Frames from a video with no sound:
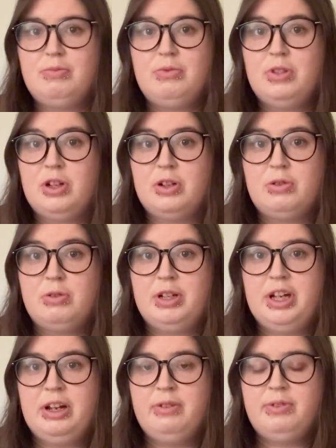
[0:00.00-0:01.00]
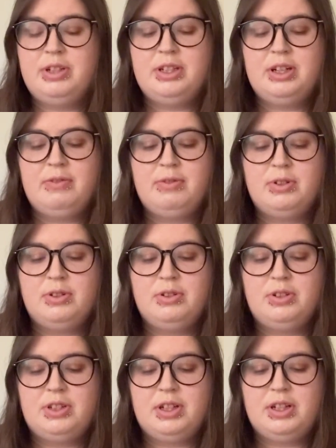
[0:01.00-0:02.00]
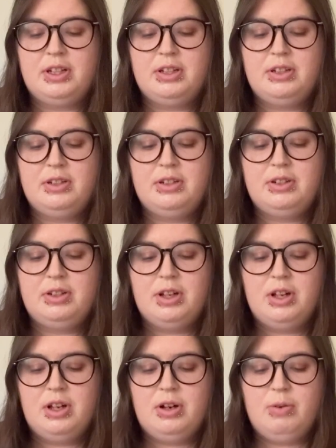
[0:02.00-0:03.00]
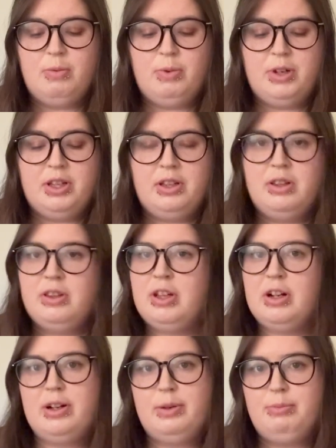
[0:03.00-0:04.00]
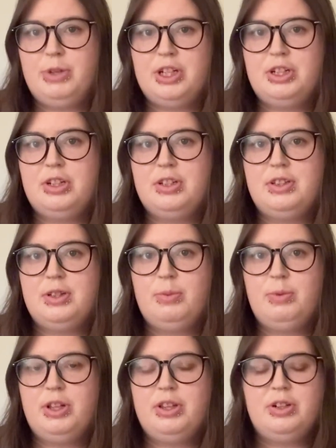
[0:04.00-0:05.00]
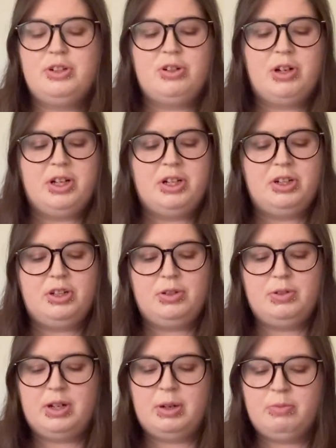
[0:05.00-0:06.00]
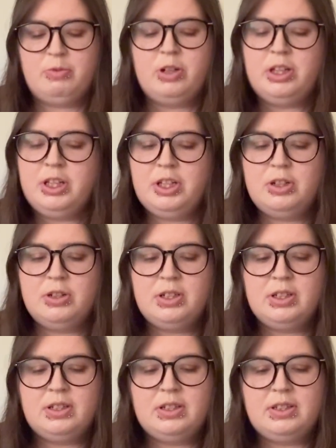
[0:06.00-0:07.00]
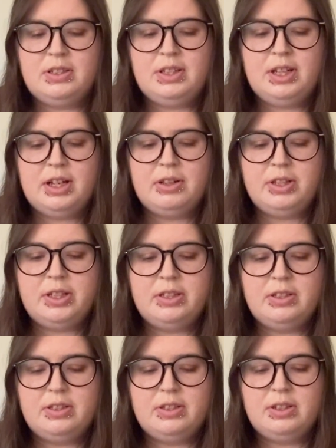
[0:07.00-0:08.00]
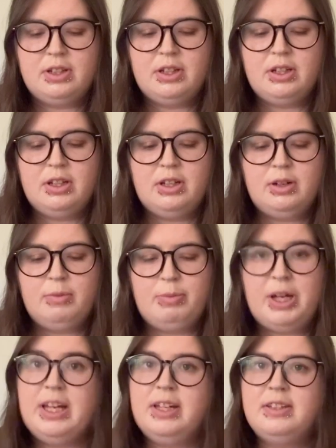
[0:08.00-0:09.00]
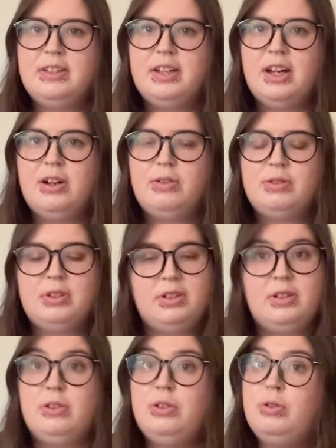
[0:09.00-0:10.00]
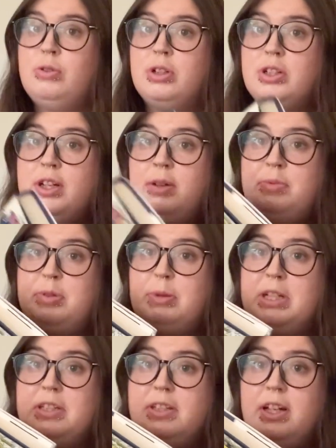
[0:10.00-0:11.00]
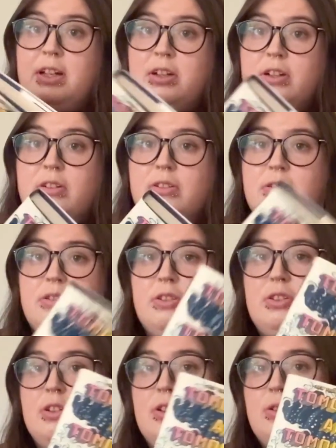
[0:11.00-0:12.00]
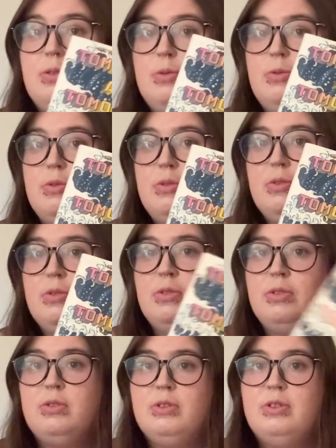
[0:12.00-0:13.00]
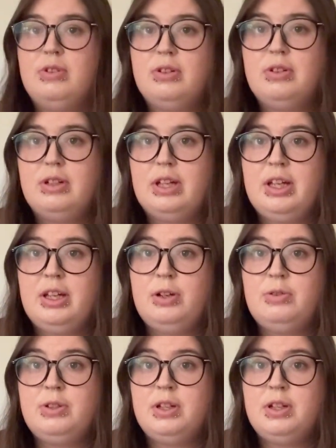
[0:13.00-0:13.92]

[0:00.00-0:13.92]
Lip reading: their creative endeavors and what their ambitions and what they're trying to do. And I'm really curious to see how this pans out. It's a New York Times bestseller, so it goes